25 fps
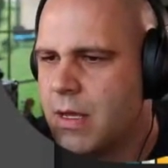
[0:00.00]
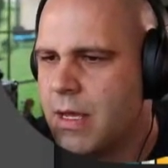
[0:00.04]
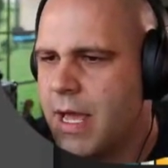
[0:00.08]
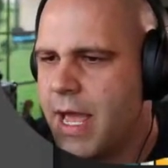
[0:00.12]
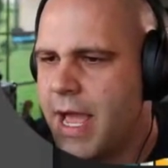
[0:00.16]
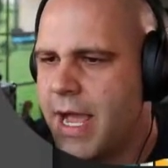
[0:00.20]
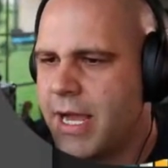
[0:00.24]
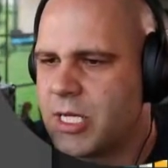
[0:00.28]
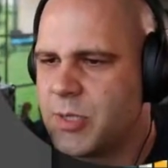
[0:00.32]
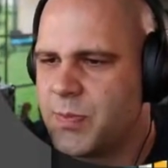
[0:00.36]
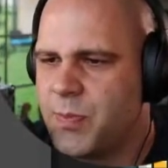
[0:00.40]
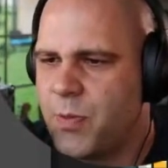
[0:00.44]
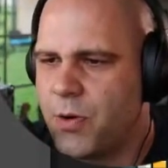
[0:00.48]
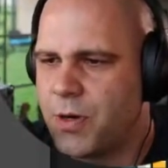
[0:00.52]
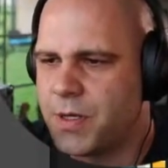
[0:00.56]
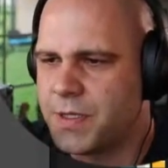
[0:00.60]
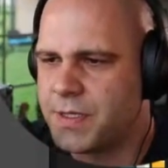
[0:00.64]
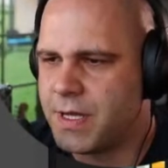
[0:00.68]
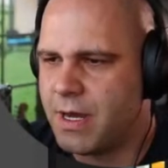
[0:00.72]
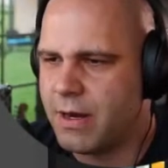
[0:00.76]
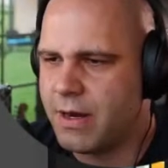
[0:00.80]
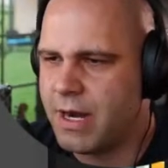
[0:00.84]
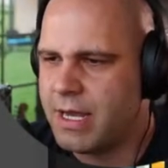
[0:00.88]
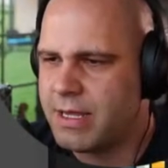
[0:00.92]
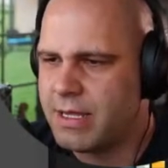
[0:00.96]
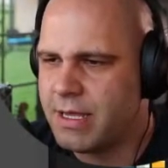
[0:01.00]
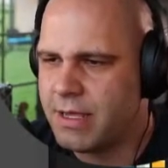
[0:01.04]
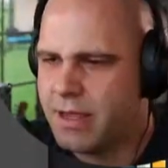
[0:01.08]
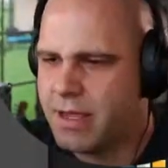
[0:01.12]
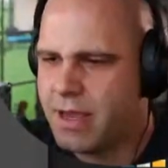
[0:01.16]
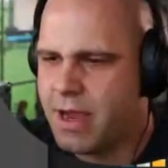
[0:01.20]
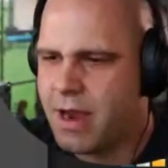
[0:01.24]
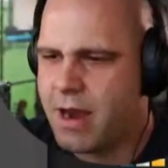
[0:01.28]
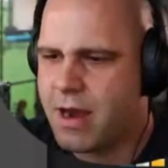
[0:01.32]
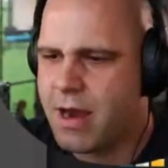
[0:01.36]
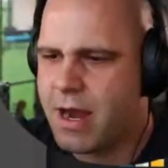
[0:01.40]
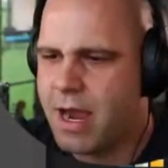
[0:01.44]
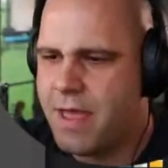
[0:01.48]
Exports. All right, there they
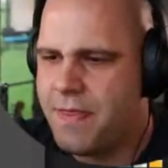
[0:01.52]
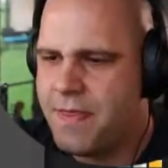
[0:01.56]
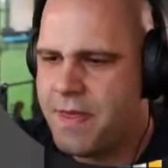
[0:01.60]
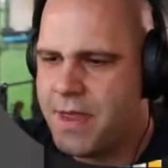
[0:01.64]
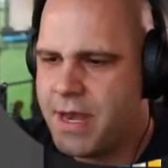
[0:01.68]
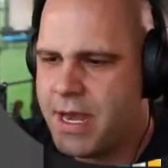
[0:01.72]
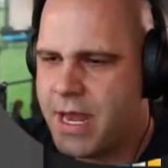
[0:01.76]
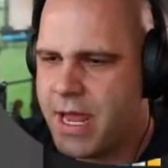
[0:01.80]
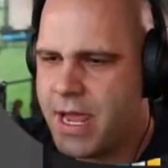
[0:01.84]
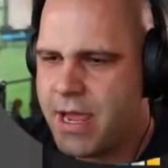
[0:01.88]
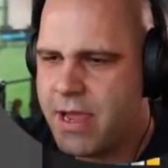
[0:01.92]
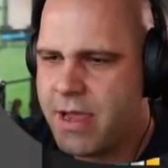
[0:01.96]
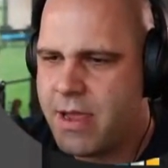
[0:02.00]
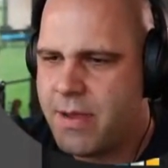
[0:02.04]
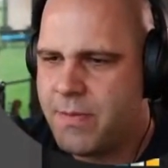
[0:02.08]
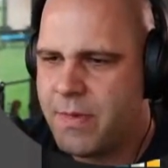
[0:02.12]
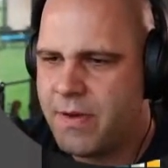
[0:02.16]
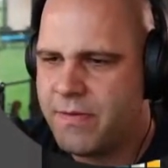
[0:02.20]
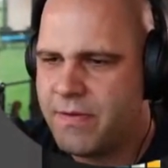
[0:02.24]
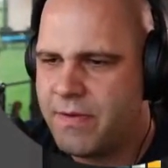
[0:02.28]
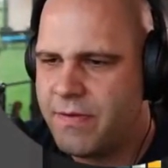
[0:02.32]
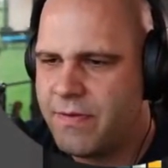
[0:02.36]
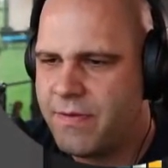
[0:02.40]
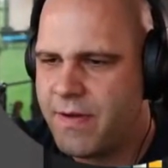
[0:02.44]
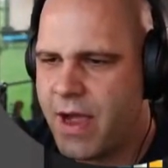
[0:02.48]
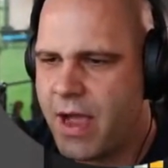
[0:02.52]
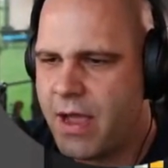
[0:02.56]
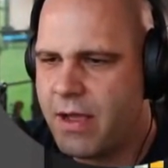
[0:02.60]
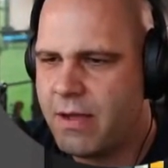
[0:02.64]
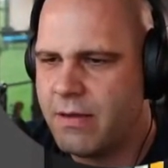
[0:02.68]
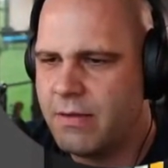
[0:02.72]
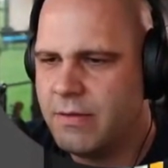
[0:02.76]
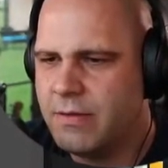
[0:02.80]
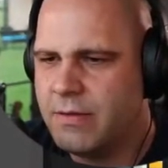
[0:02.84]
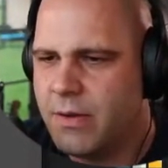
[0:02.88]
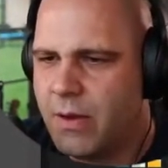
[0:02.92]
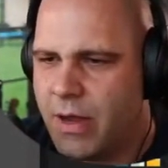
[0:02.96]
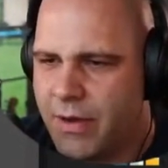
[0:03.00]
are. And the name of the
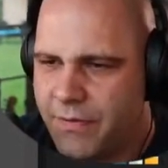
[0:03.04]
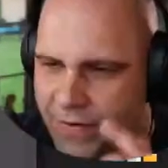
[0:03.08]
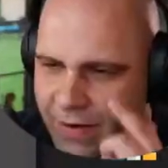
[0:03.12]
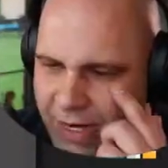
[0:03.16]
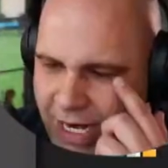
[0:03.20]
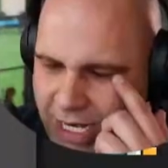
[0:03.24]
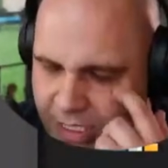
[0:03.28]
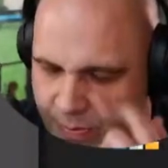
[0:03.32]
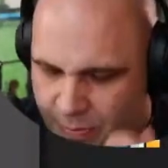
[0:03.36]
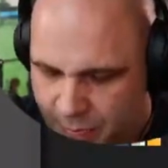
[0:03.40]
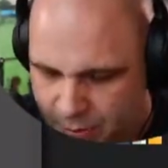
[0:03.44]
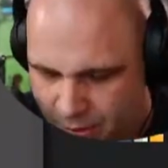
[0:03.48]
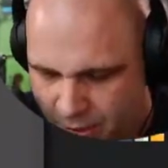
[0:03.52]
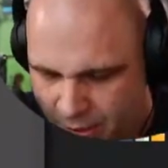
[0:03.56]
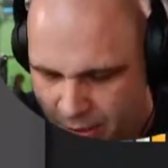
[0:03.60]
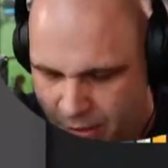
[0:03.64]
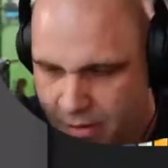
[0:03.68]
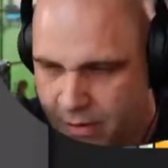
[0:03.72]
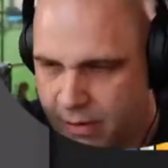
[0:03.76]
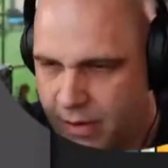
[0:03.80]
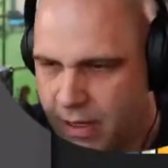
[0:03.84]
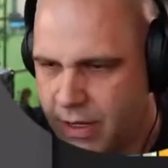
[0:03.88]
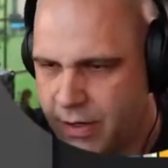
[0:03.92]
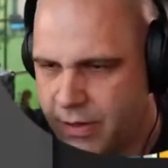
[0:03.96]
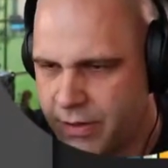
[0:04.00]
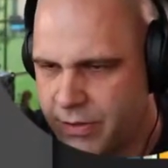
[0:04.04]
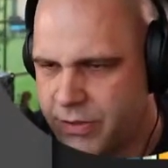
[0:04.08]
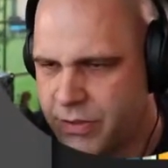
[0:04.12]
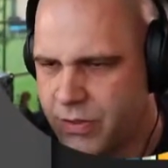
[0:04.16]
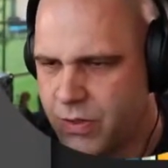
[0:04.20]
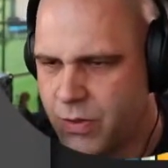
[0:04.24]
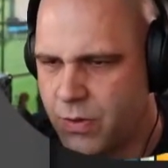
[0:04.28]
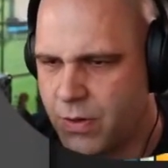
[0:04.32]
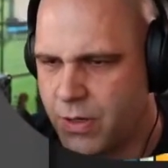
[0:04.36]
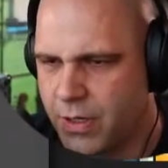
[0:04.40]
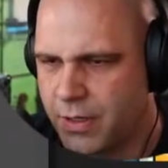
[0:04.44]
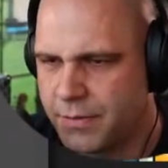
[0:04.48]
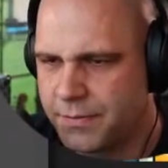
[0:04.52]
file. Oh, I forgot to put a little
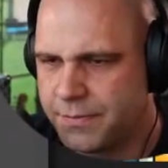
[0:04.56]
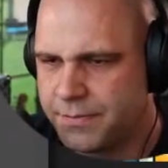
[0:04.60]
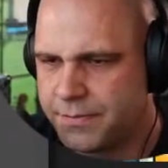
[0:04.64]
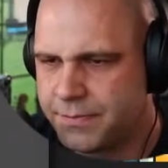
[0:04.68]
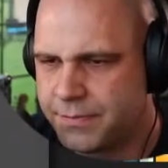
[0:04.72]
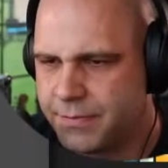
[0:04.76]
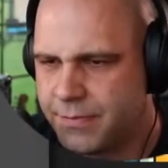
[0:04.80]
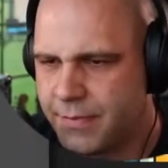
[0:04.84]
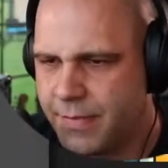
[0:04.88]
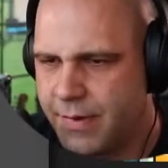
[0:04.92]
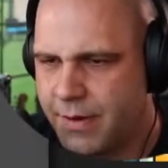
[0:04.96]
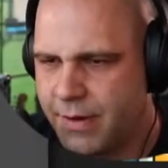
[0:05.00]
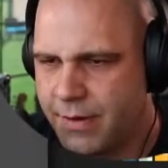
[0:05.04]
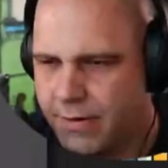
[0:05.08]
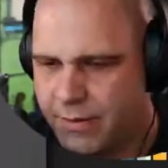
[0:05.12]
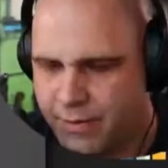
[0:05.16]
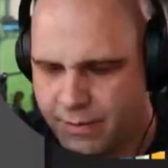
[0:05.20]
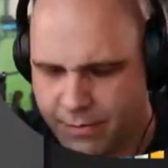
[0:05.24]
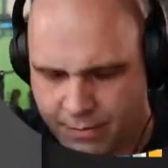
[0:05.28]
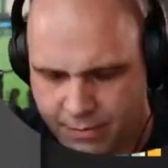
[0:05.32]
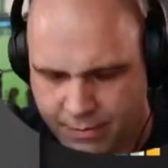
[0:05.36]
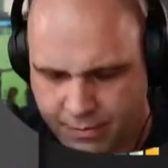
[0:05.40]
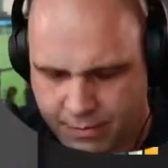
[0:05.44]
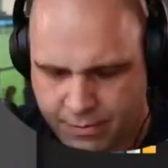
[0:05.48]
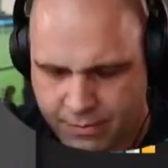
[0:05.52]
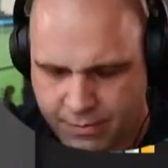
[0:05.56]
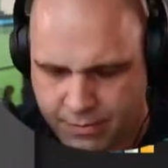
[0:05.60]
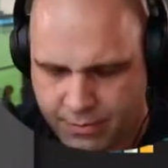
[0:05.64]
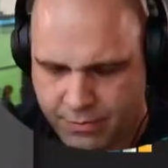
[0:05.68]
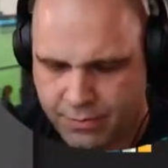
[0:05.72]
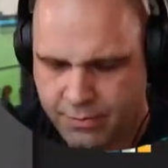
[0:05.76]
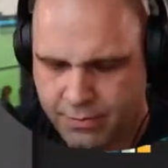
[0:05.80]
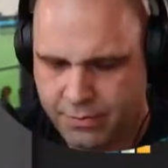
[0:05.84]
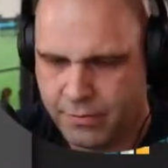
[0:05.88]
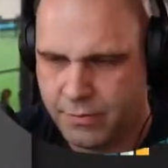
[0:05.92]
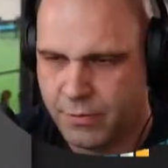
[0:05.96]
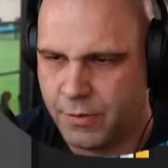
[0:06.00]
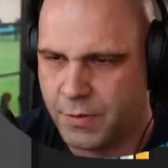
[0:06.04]
underscore
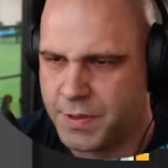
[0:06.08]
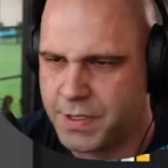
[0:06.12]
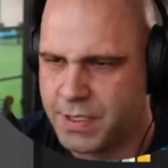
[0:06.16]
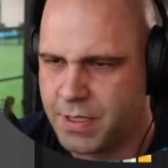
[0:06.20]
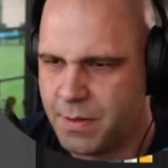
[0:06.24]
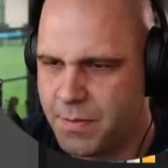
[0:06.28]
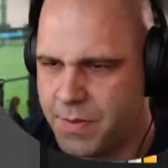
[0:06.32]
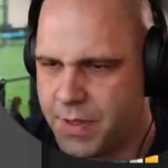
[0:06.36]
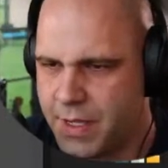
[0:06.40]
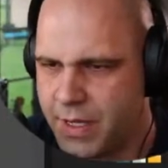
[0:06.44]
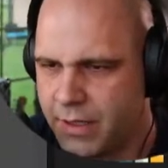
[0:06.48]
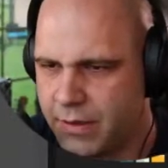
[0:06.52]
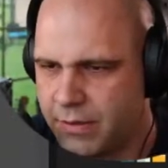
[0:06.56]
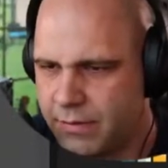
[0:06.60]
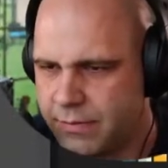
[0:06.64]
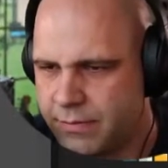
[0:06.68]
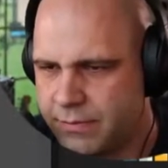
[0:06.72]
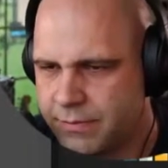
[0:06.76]
or something.